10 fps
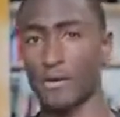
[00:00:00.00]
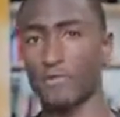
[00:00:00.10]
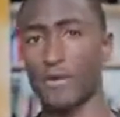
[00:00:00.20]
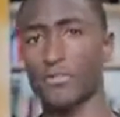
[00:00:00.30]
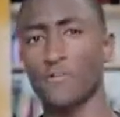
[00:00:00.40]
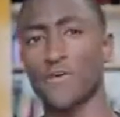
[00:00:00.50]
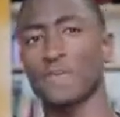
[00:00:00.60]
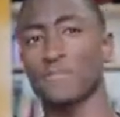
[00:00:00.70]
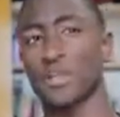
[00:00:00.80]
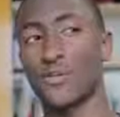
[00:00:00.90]
Overall though, if I
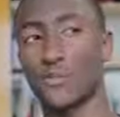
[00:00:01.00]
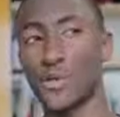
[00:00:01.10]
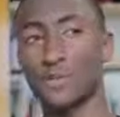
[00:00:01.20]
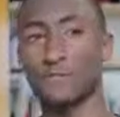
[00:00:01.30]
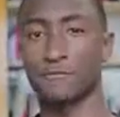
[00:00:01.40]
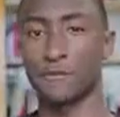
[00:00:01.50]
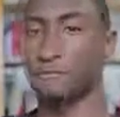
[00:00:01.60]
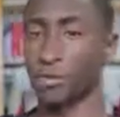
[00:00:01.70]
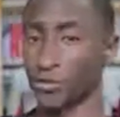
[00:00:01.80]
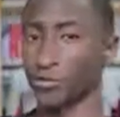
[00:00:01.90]
had to pick a winner for
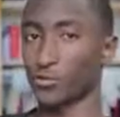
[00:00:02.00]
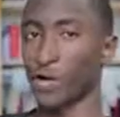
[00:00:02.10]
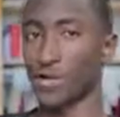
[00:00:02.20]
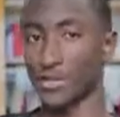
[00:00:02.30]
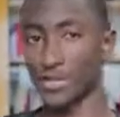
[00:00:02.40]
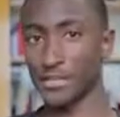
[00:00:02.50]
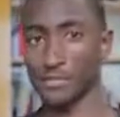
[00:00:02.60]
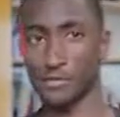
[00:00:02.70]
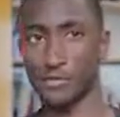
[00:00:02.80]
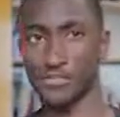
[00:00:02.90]
build quality
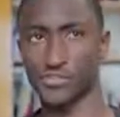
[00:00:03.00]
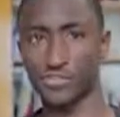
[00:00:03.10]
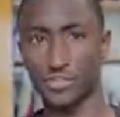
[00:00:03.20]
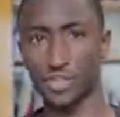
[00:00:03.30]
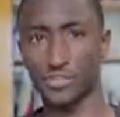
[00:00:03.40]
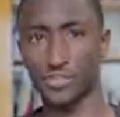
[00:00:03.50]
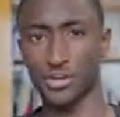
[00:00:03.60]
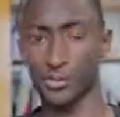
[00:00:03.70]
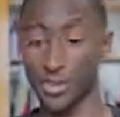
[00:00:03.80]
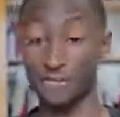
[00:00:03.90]
and sort of structure
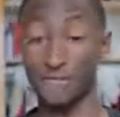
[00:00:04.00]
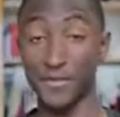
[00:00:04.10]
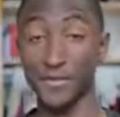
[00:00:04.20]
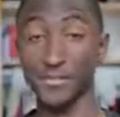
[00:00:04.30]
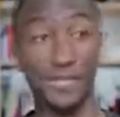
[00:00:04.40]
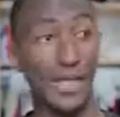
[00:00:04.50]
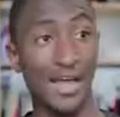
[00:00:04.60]
and the way it feels,